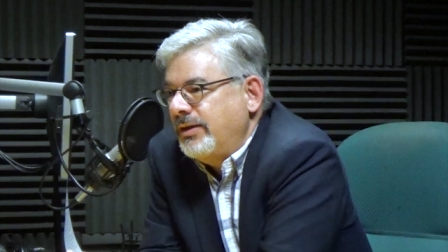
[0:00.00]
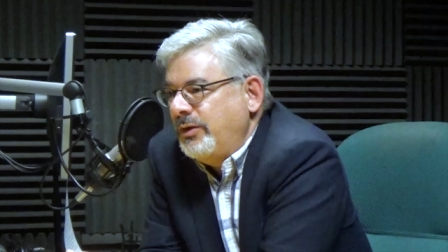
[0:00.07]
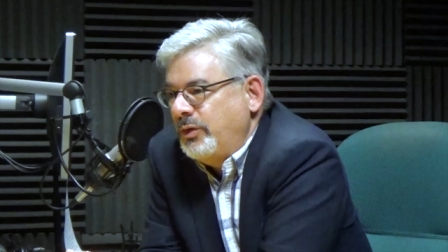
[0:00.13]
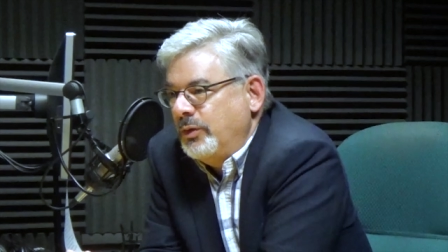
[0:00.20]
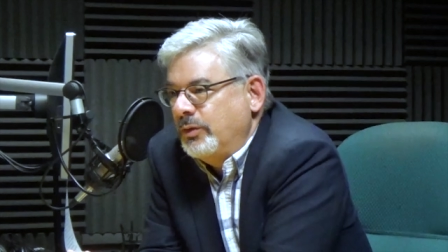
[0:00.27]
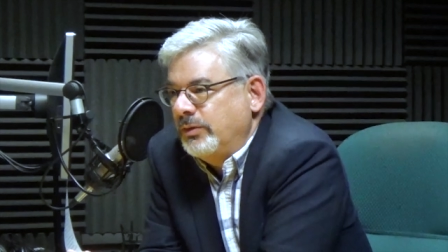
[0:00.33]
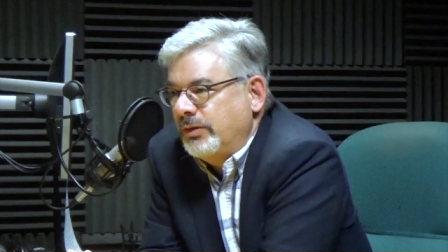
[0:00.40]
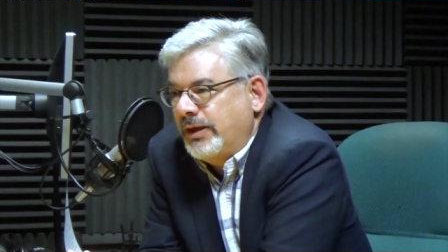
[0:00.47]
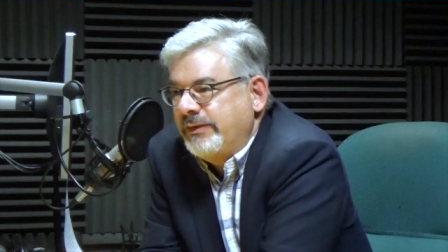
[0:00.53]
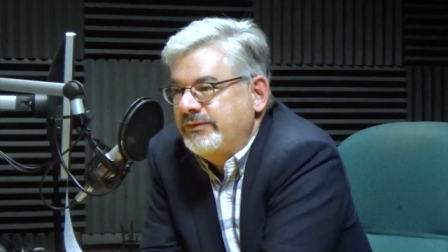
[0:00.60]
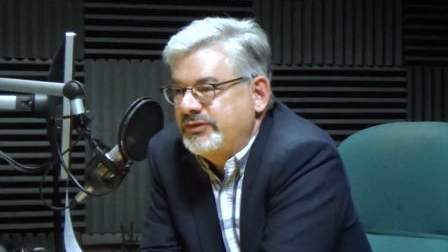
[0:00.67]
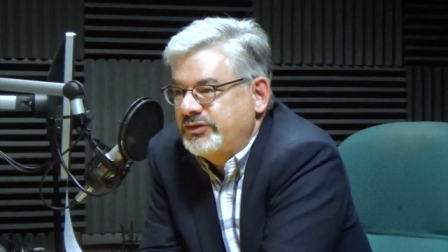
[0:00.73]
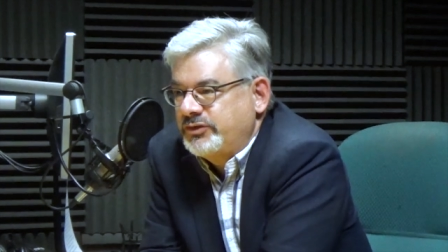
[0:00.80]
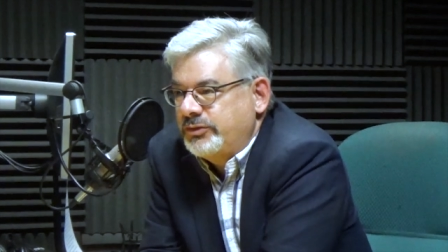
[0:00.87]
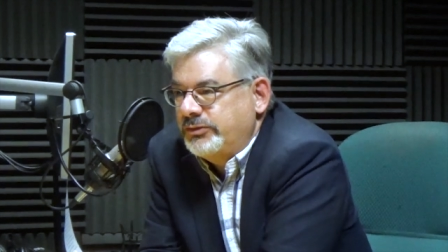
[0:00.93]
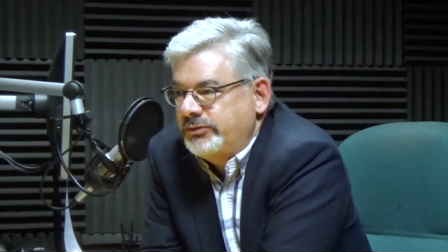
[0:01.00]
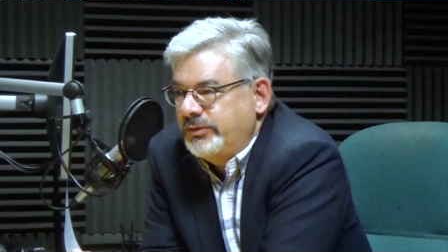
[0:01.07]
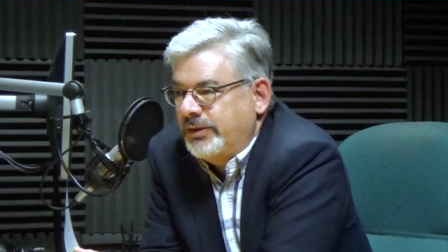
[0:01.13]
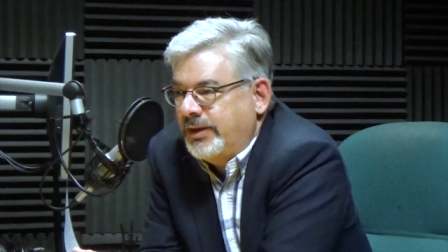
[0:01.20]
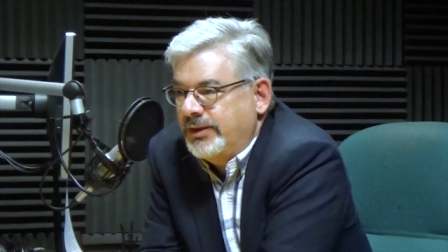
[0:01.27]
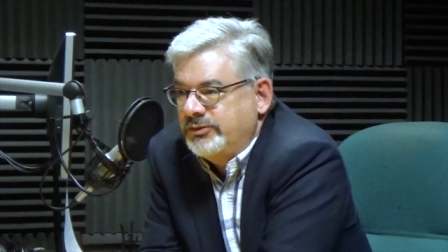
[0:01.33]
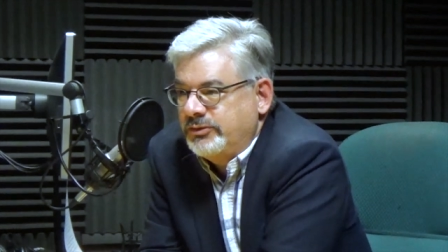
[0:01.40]
your life's tra-
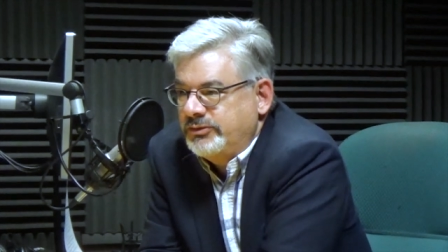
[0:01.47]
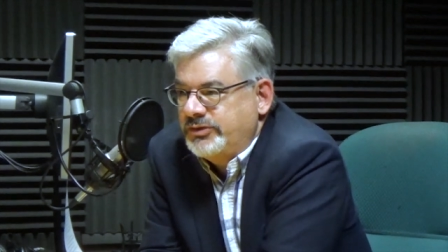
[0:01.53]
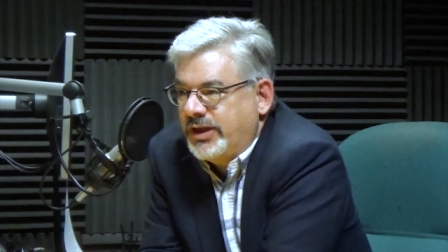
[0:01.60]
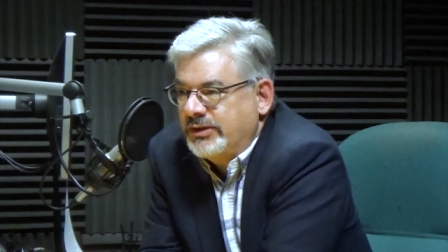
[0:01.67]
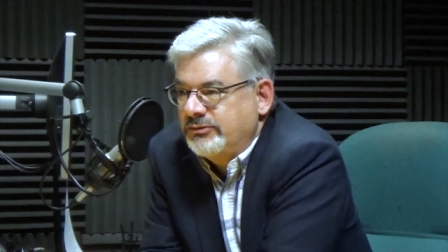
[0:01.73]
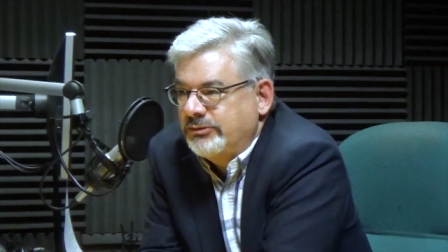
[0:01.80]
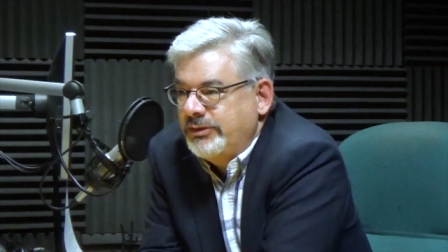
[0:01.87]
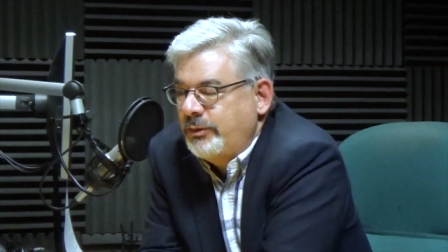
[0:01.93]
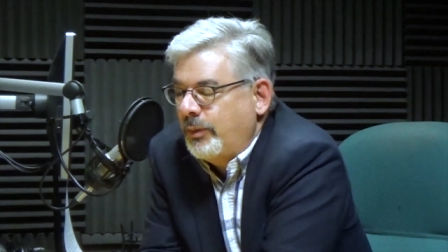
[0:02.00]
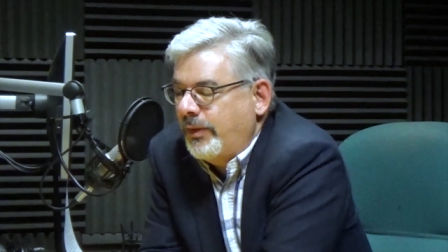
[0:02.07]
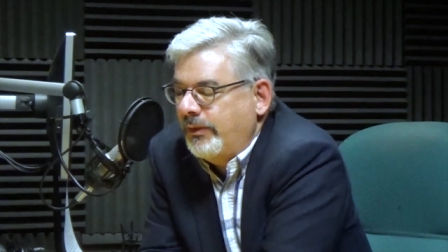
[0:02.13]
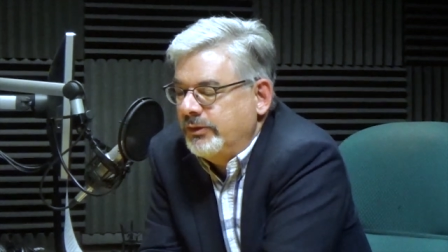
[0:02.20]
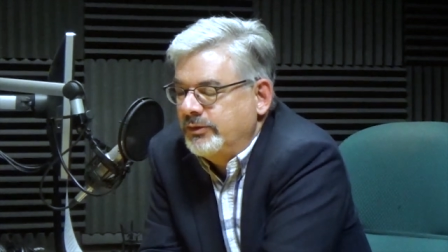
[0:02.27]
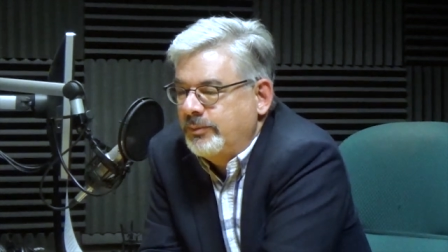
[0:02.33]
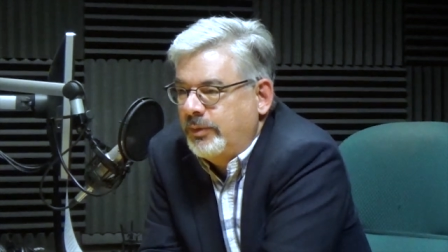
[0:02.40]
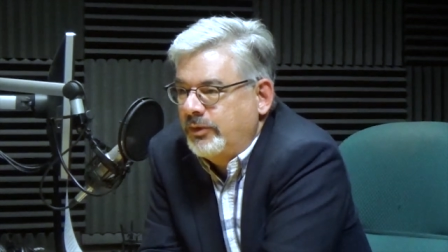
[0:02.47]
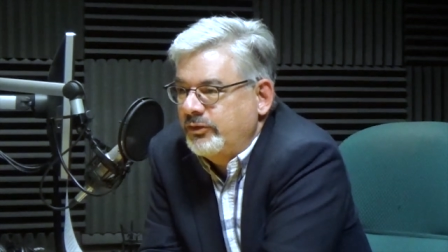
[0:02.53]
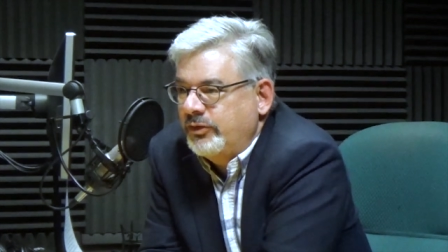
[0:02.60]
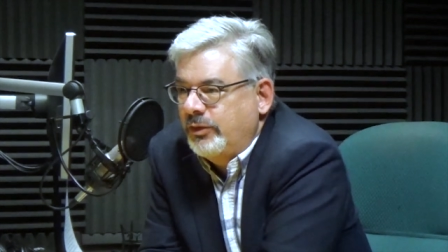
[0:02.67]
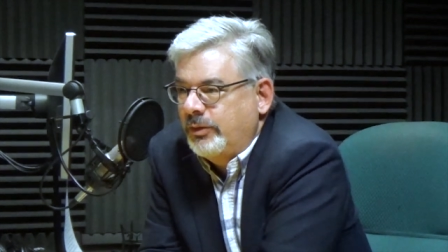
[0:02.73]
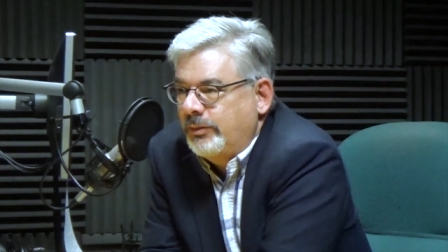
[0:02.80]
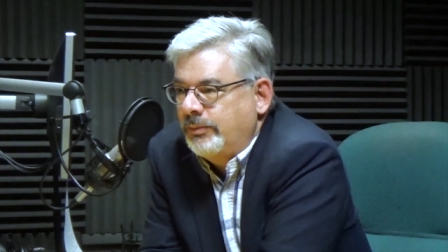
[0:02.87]
uh, trajectory, whether it's
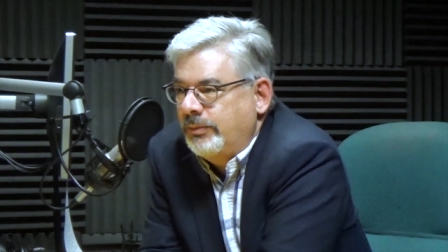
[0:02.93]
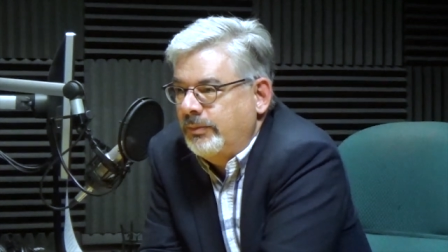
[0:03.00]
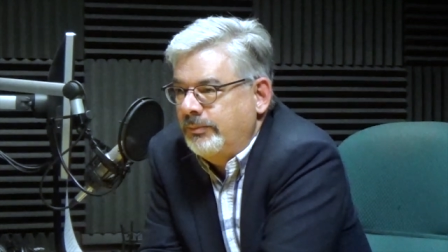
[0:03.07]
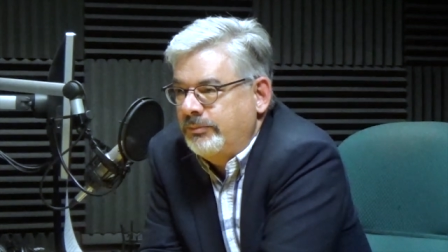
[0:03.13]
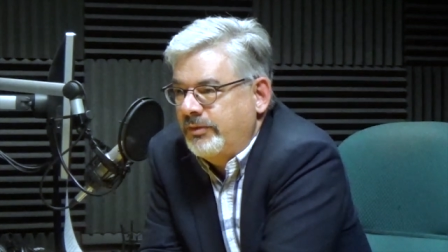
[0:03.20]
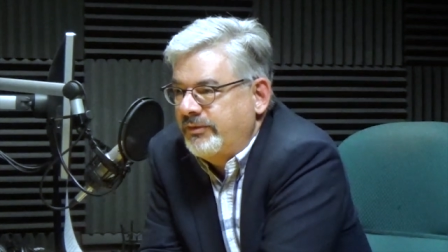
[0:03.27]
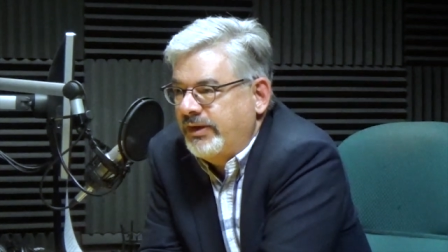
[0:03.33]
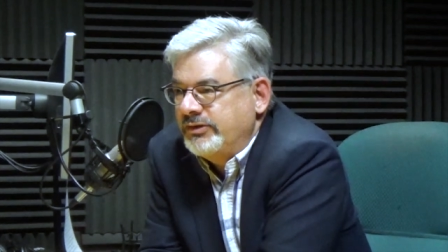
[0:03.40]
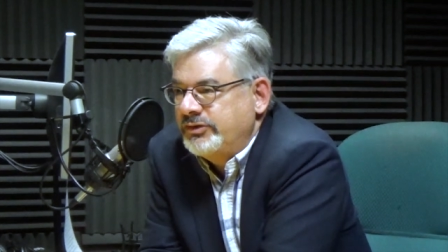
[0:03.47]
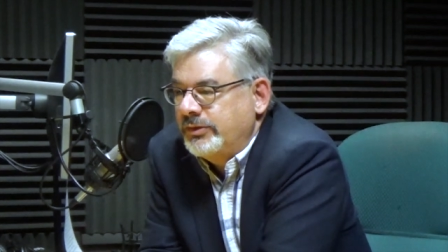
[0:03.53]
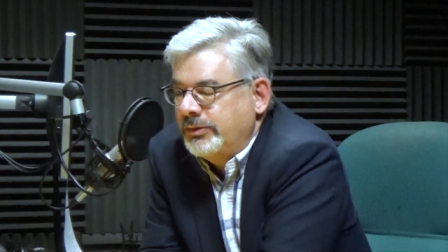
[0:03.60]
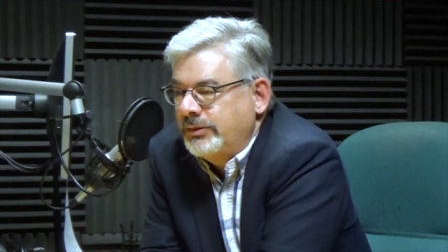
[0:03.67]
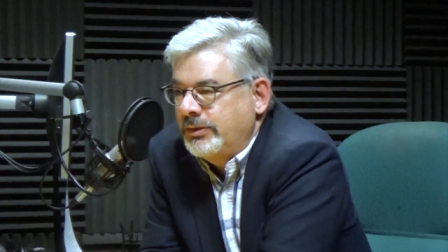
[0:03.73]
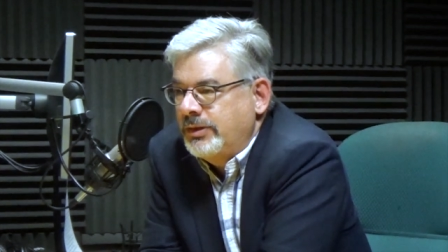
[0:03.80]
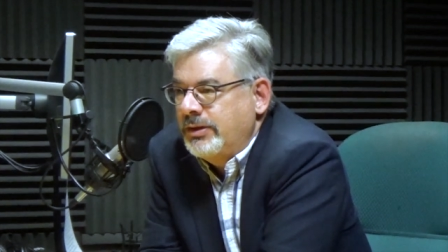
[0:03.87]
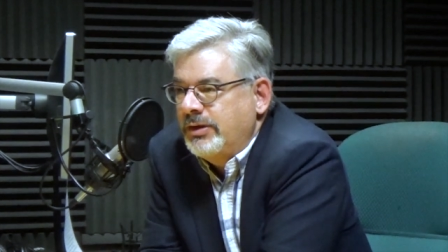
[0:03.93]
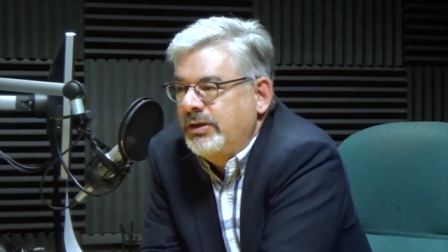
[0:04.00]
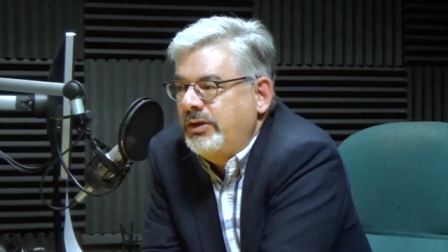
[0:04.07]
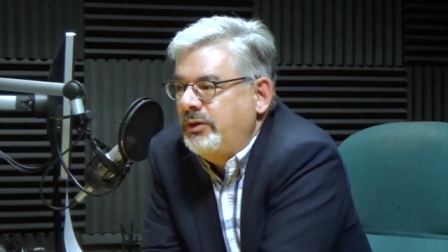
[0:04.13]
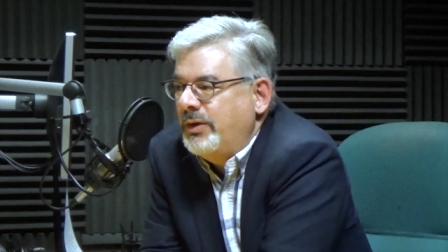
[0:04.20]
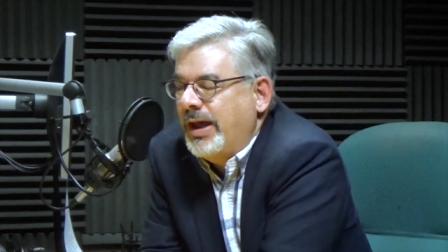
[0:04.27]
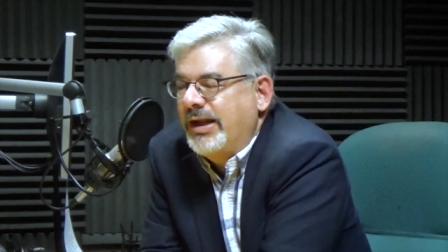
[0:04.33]
personal or professional, mm-hmm
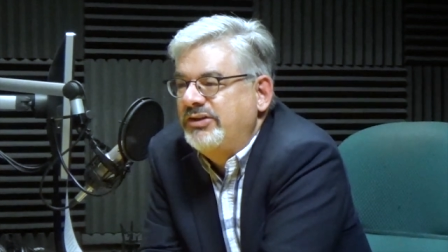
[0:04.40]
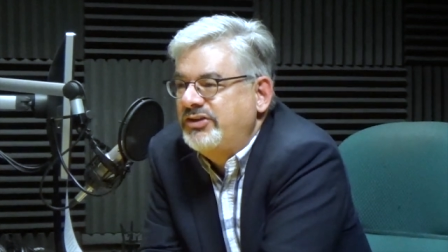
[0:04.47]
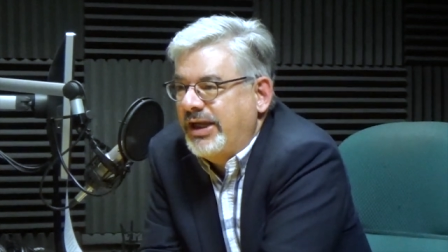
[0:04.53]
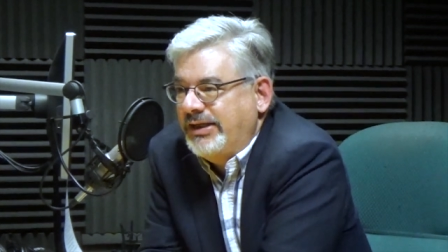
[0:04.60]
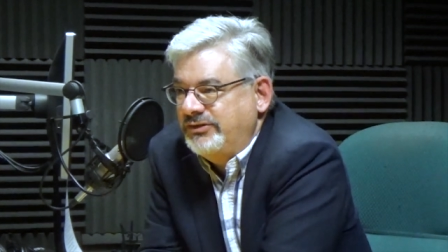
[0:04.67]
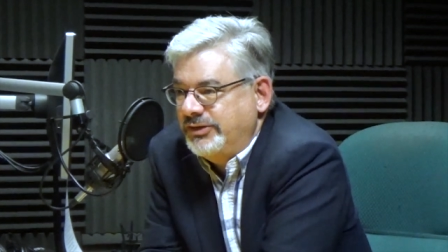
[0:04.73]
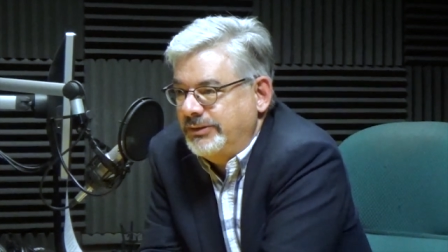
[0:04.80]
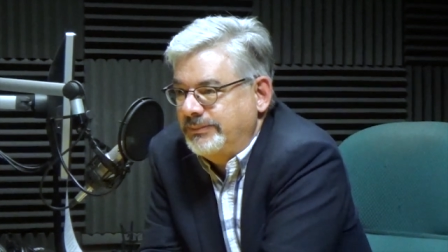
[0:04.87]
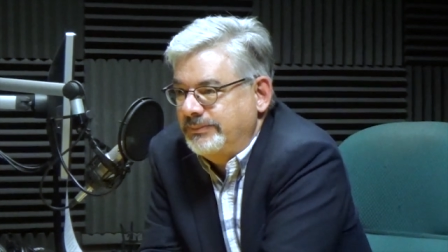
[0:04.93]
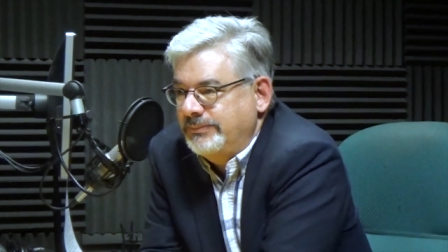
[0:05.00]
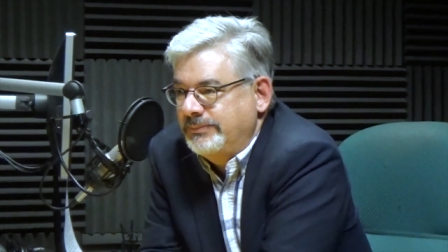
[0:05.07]
you got to change it.